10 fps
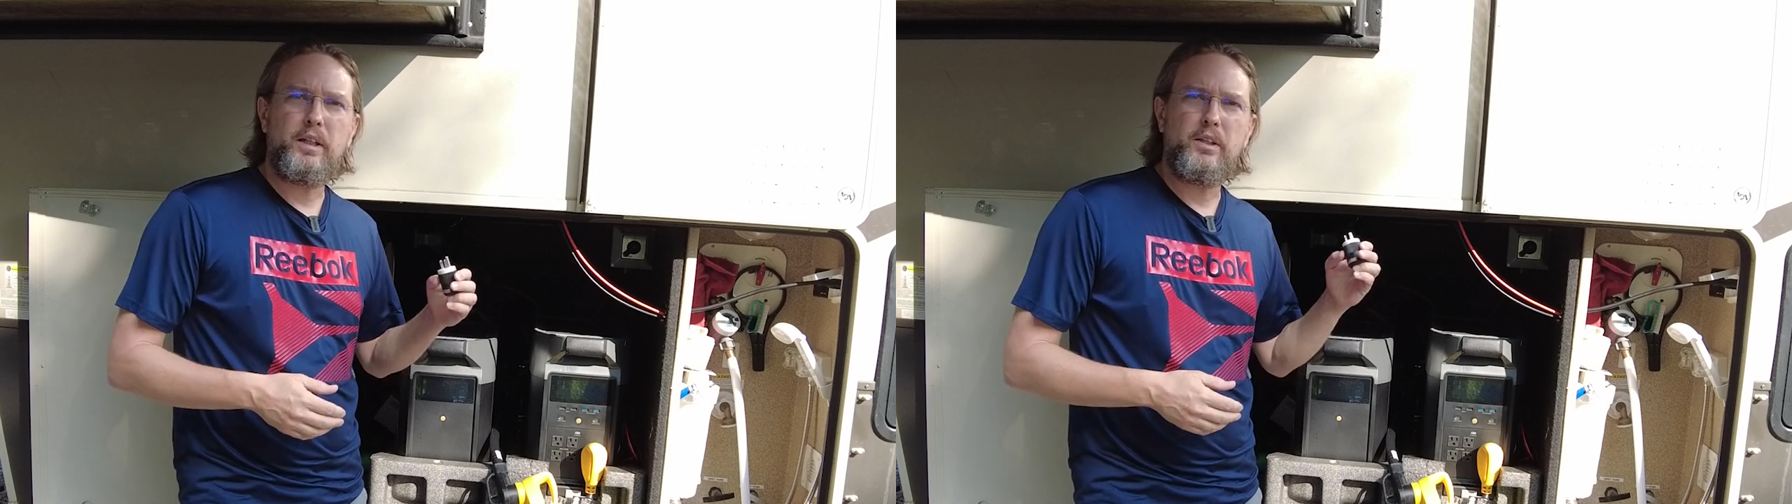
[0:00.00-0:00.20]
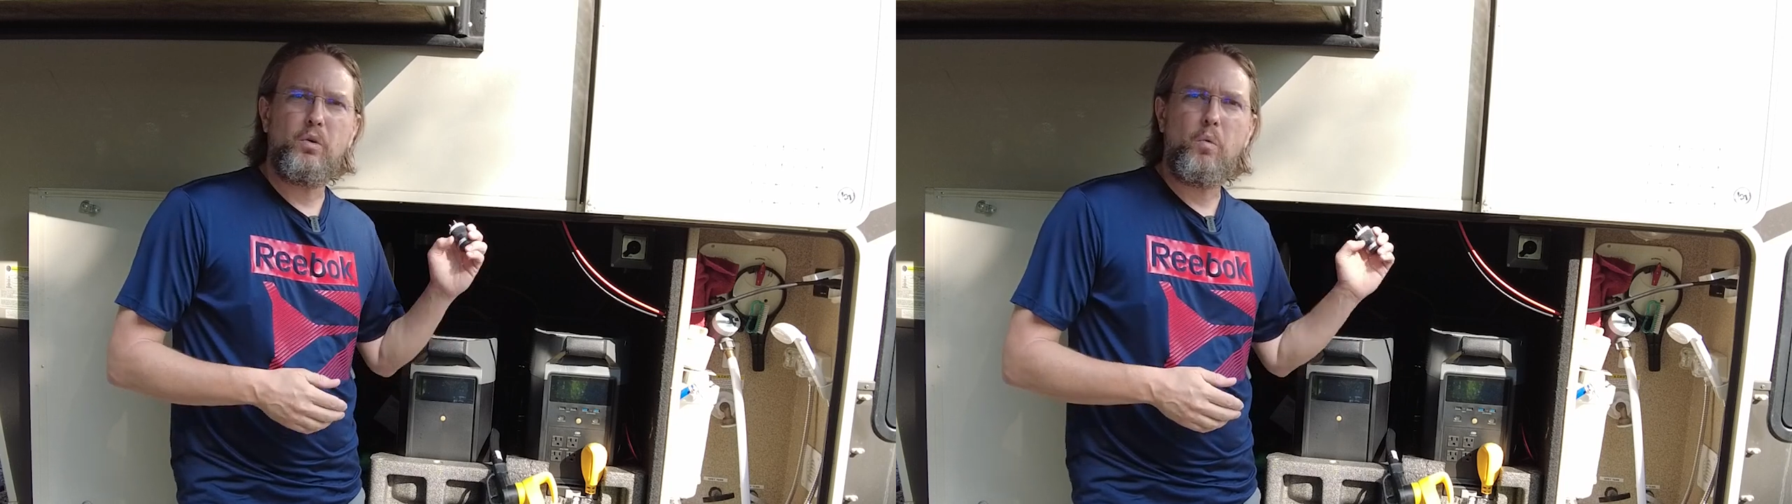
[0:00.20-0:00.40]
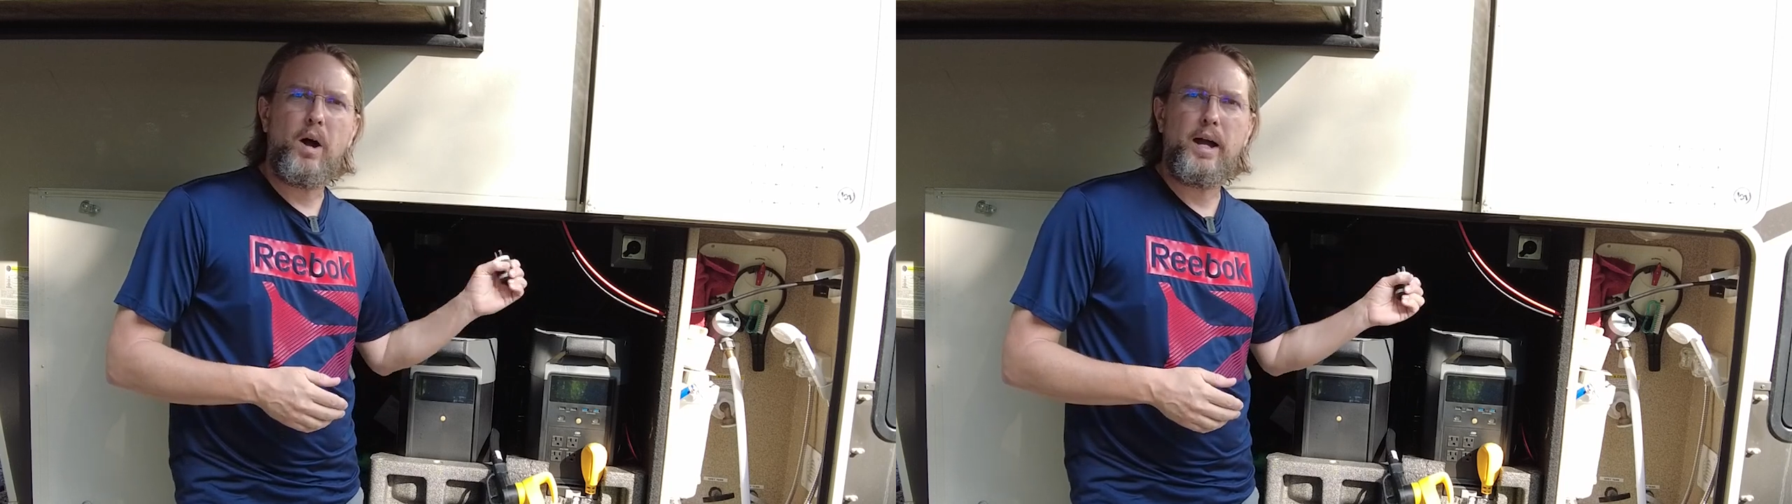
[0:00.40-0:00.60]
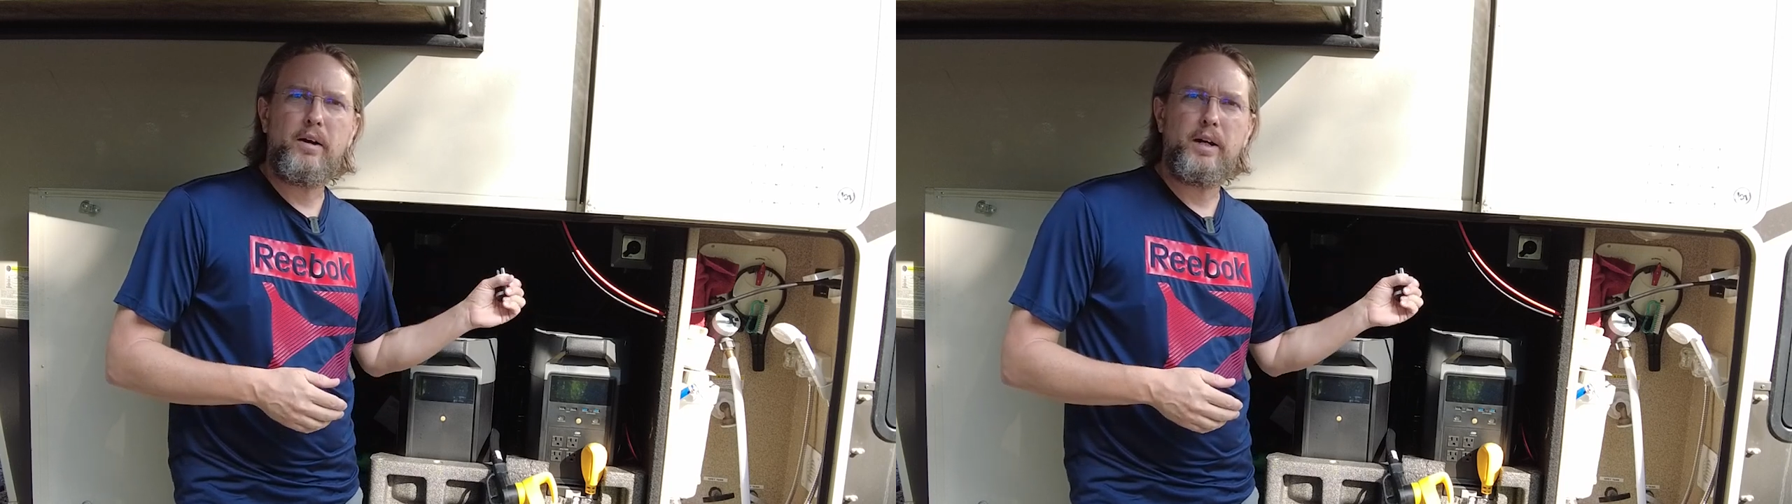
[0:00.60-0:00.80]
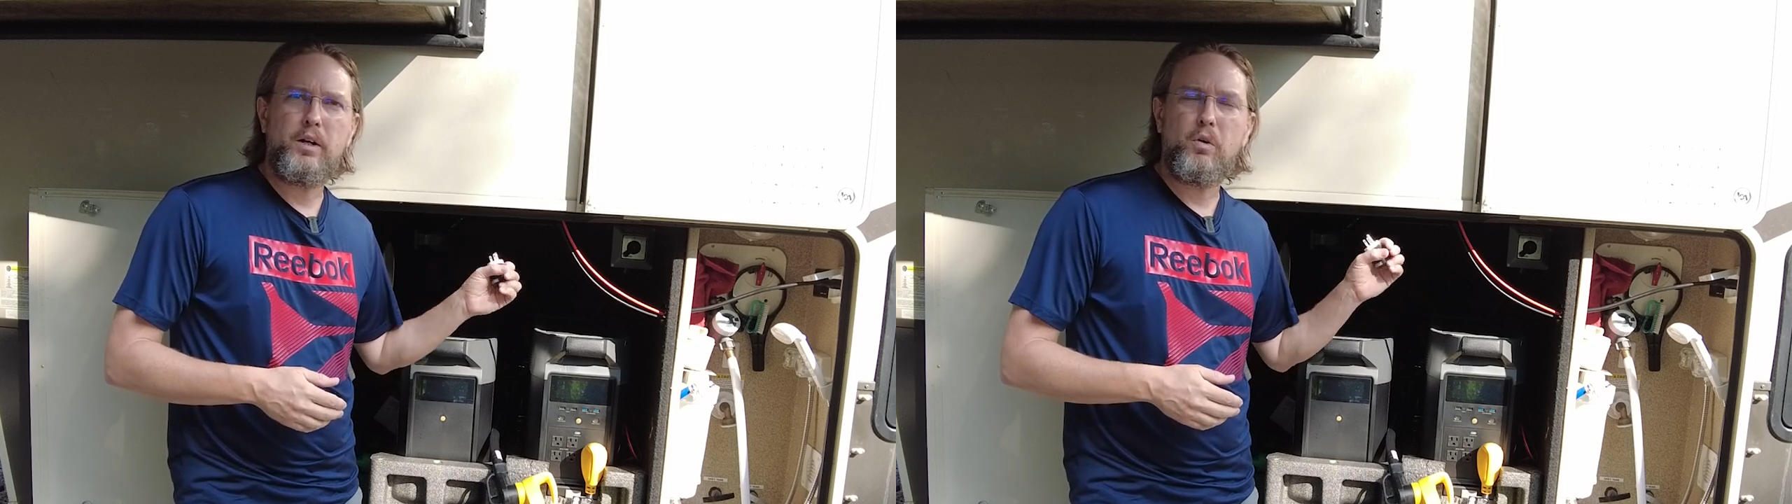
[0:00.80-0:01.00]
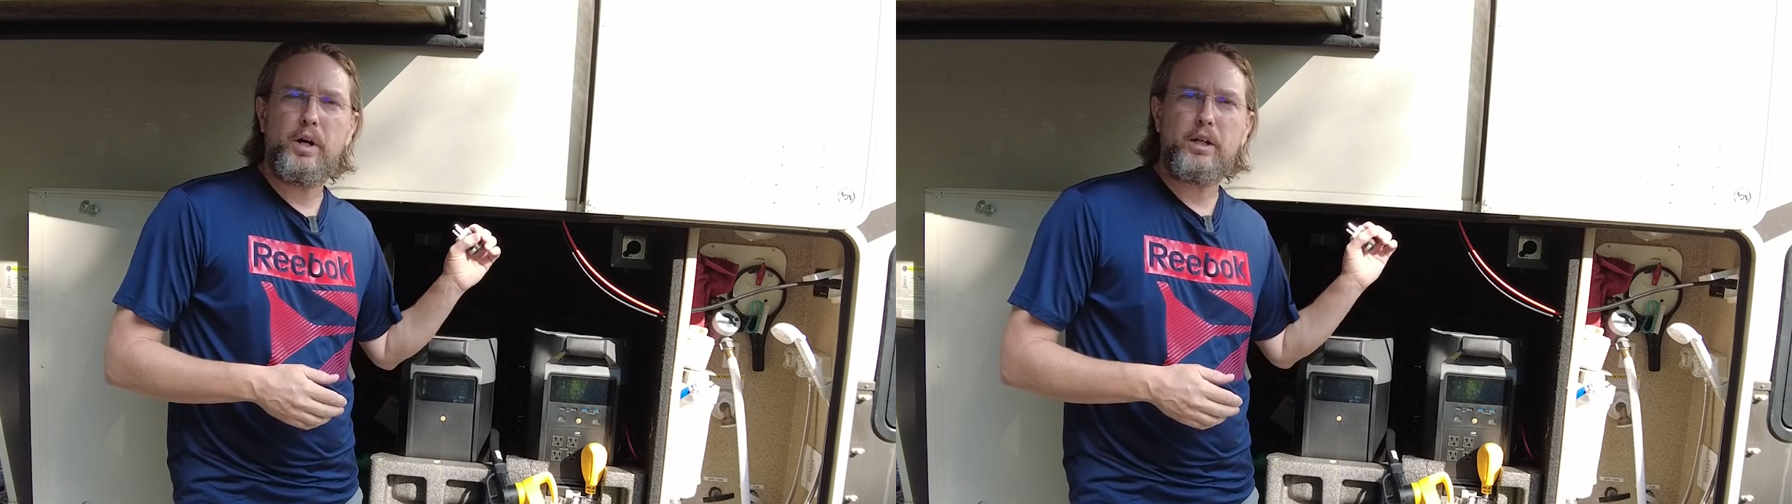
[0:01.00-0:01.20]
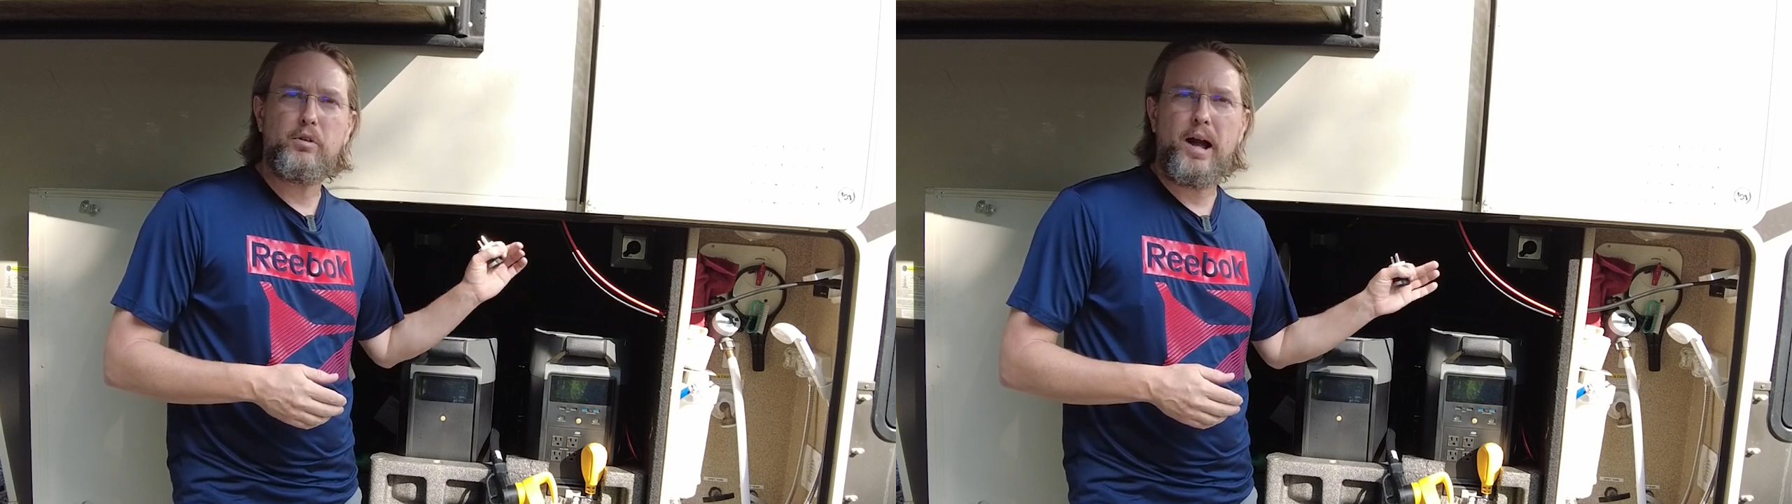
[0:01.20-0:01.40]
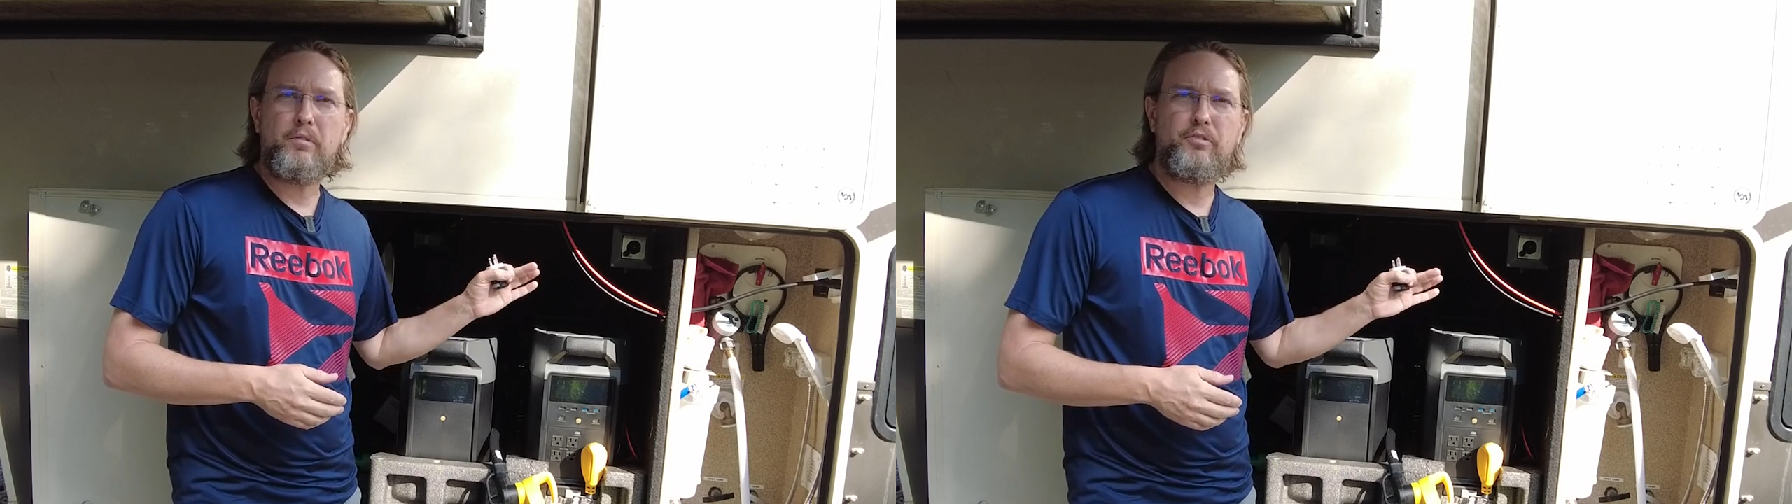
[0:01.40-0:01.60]
in the wiring or a
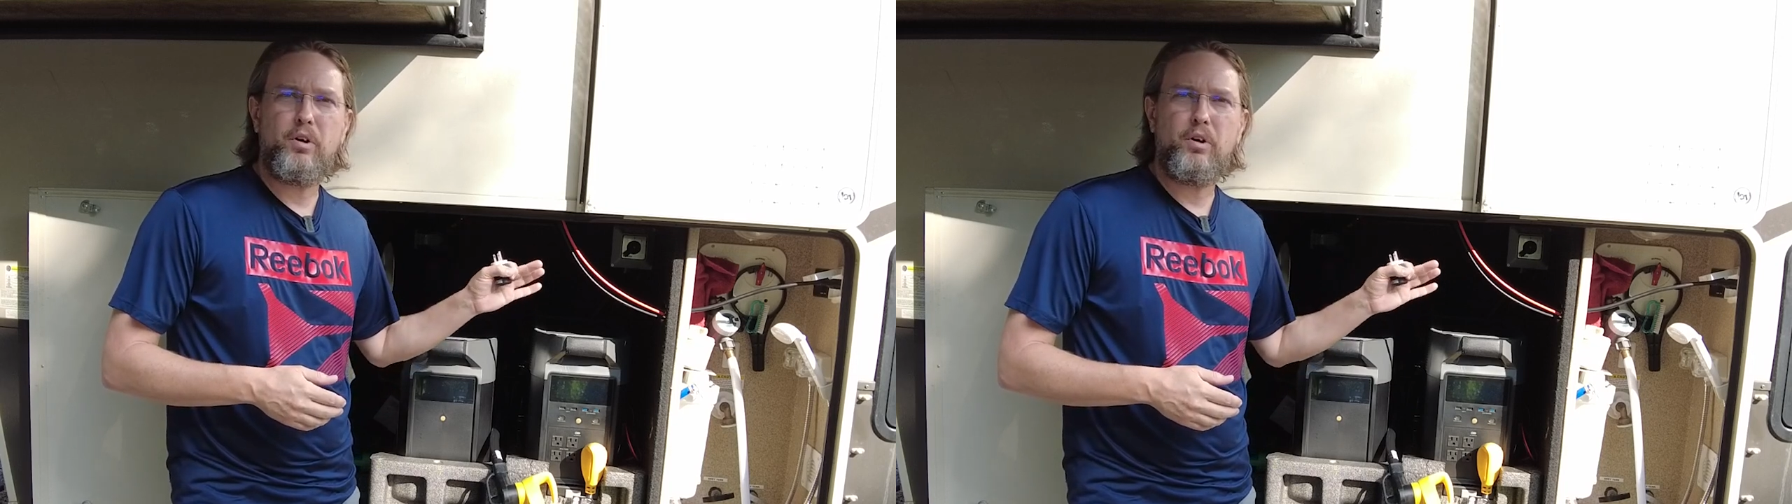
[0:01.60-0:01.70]
ground